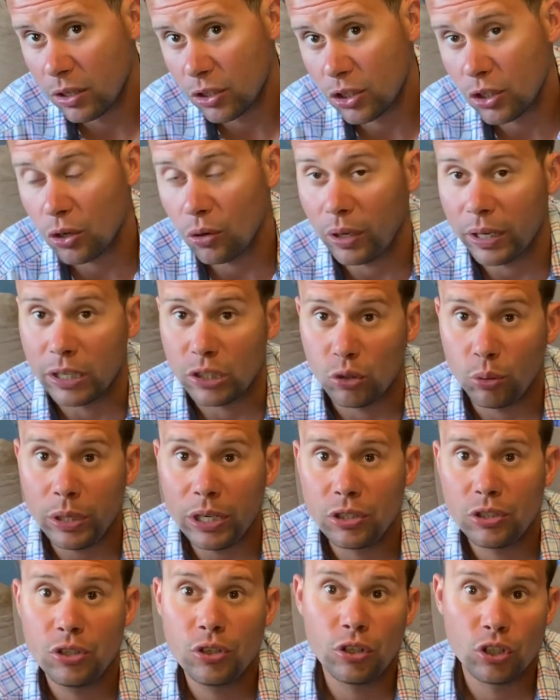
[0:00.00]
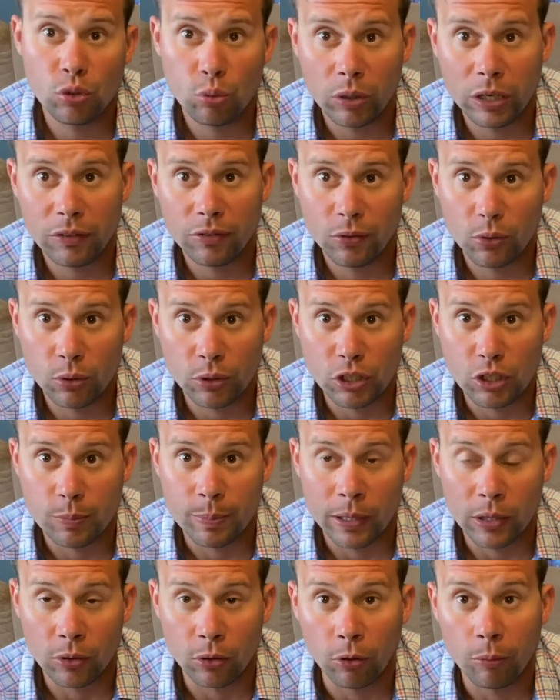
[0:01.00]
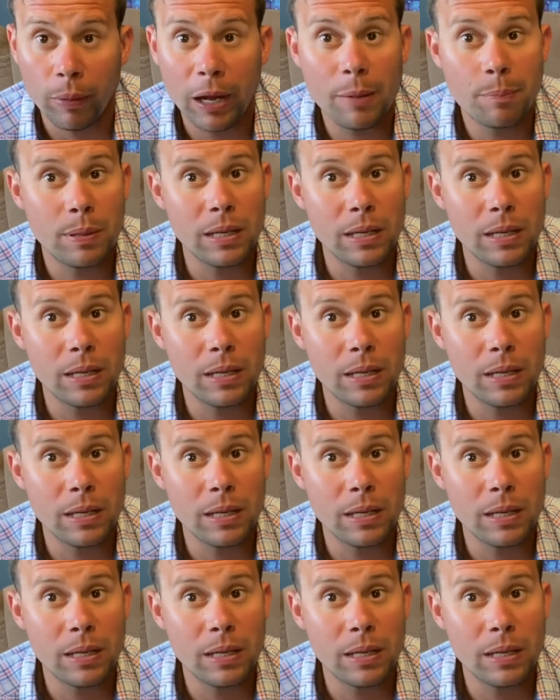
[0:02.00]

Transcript: So like a 22 to 24 inch barrel might